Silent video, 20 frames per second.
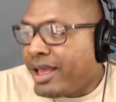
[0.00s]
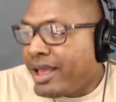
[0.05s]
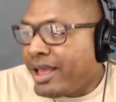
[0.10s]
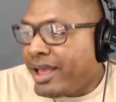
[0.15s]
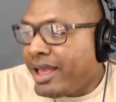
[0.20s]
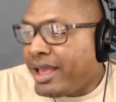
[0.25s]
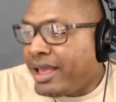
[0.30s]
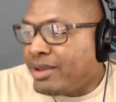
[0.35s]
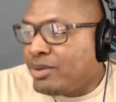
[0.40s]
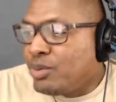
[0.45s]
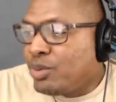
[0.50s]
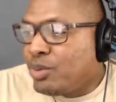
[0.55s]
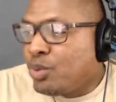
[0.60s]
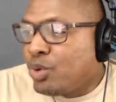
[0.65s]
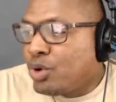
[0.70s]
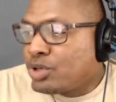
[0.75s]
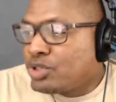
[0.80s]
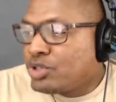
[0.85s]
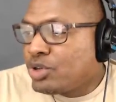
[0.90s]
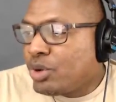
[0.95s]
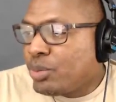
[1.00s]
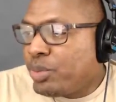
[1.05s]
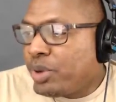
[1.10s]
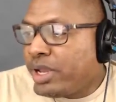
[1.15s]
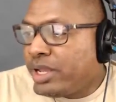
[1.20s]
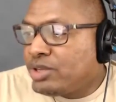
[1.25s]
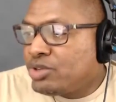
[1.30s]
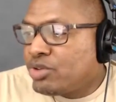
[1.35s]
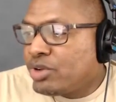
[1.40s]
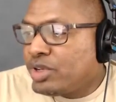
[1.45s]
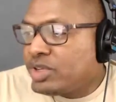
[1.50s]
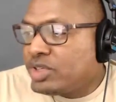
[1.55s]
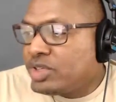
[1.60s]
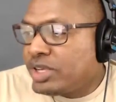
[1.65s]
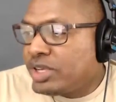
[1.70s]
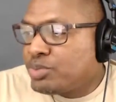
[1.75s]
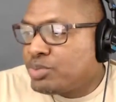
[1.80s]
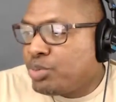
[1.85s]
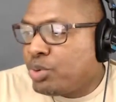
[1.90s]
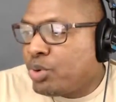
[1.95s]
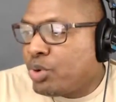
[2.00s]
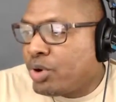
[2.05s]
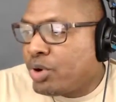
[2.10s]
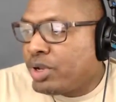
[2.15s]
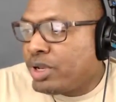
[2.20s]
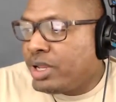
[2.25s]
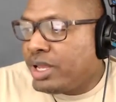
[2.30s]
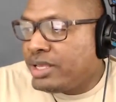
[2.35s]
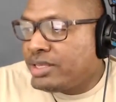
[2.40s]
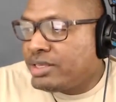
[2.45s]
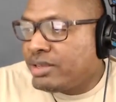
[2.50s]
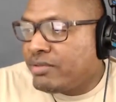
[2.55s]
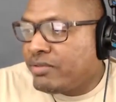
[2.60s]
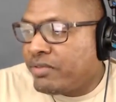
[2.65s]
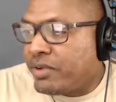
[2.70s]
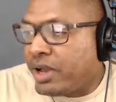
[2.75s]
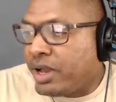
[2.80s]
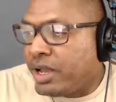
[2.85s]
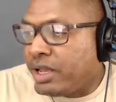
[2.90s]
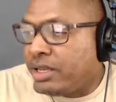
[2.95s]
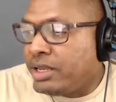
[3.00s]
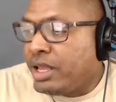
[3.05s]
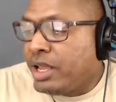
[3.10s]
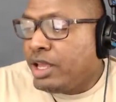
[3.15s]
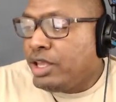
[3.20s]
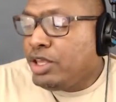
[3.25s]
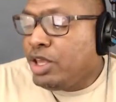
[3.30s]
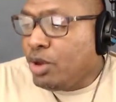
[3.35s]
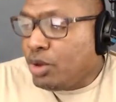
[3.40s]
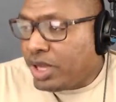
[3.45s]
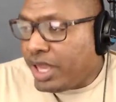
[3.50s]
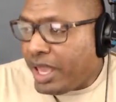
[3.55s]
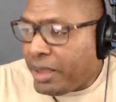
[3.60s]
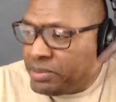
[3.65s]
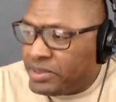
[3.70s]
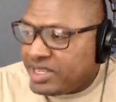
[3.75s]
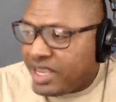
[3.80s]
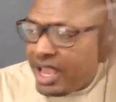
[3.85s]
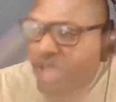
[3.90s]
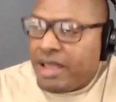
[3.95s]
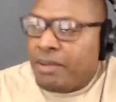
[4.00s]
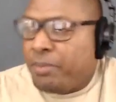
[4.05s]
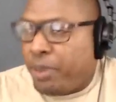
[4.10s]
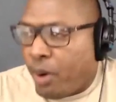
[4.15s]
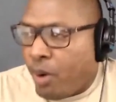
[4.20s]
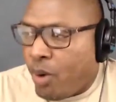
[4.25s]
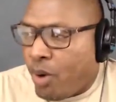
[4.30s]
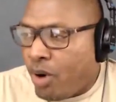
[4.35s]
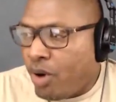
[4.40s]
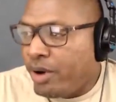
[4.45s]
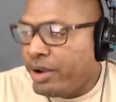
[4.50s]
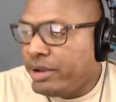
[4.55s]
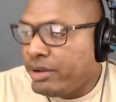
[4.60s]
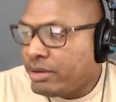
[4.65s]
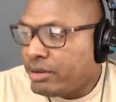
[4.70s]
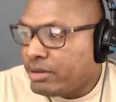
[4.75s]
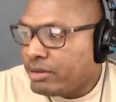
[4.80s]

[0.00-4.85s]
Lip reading: And Warsaw Patriot says porn isn't fine. You keep saying porn.